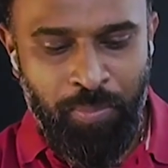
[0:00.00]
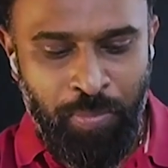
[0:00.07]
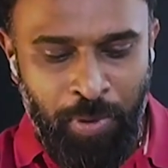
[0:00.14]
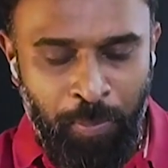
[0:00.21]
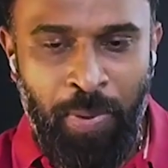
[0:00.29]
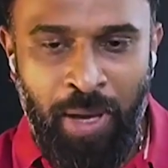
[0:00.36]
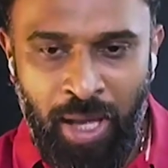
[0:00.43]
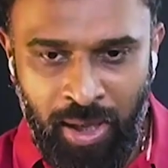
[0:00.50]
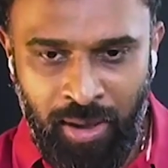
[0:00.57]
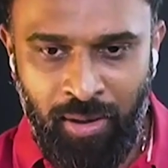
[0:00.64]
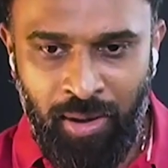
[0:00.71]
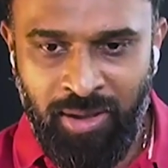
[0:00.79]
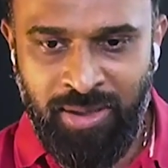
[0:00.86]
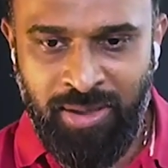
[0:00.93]
prepare,
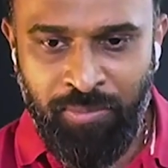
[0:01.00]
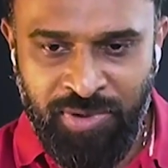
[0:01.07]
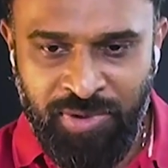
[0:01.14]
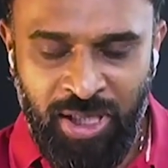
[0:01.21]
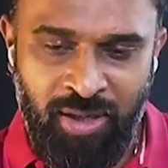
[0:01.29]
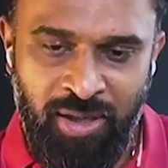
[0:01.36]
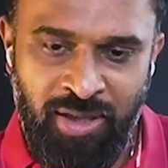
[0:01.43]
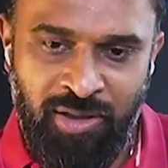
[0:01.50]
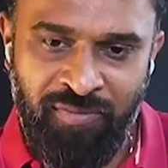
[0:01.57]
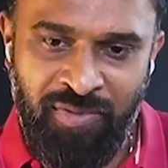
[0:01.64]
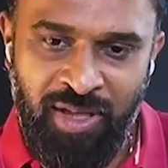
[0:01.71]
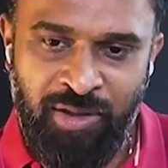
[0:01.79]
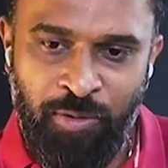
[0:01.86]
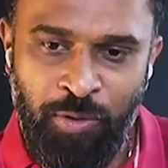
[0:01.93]
like some checklist of
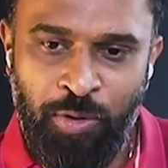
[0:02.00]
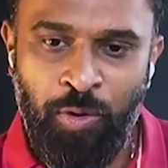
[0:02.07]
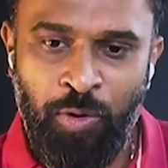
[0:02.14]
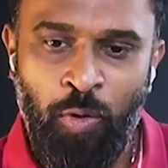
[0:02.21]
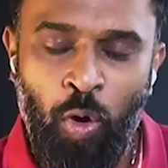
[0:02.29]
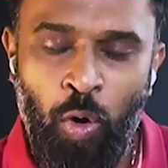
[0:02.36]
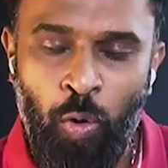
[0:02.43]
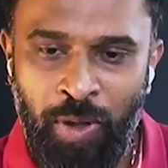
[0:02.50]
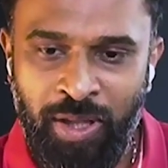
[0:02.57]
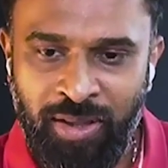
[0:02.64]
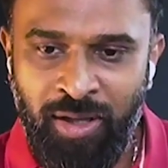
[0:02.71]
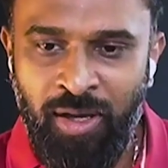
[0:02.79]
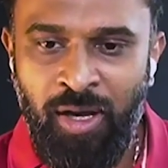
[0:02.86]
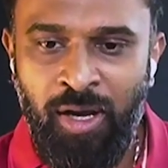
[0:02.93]
things you should go with
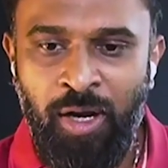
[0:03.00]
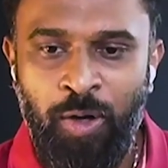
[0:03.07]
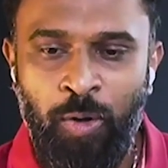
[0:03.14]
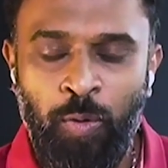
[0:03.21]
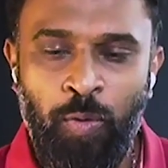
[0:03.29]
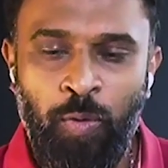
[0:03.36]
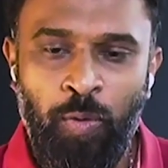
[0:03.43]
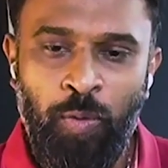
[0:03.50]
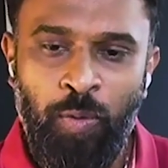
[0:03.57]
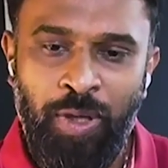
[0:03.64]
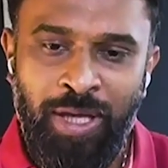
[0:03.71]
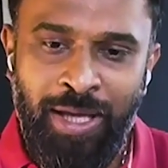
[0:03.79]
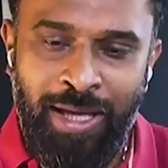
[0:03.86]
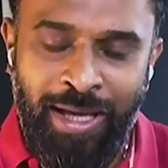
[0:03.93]

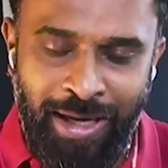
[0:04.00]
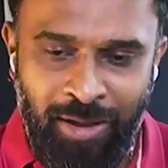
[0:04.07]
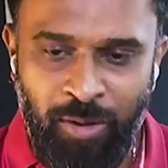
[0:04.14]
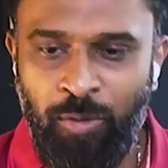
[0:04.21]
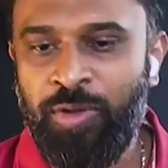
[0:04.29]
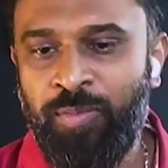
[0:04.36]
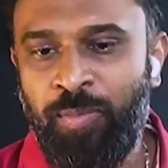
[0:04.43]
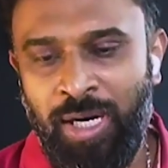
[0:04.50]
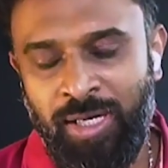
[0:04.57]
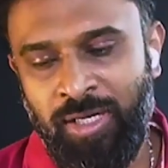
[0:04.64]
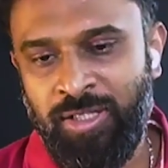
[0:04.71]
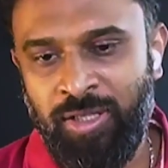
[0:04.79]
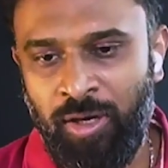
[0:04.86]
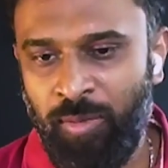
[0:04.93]
to get those
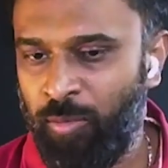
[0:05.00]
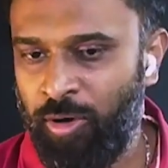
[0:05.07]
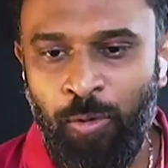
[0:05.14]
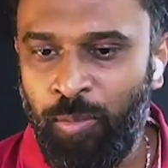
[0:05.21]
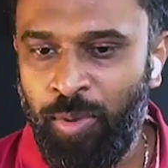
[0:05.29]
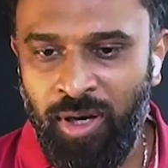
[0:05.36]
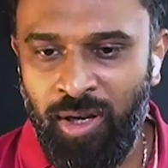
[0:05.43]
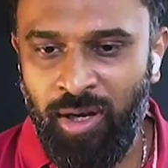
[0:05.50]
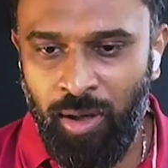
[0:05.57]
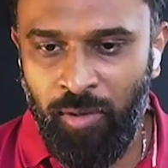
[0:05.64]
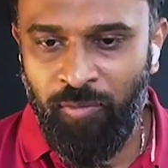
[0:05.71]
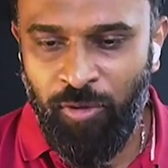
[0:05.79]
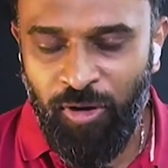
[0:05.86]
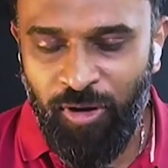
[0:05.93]
partners on board would be really
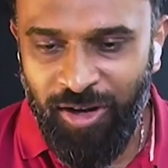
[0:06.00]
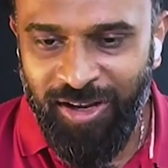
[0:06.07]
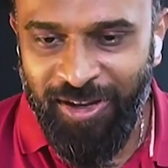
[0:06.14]
helpful.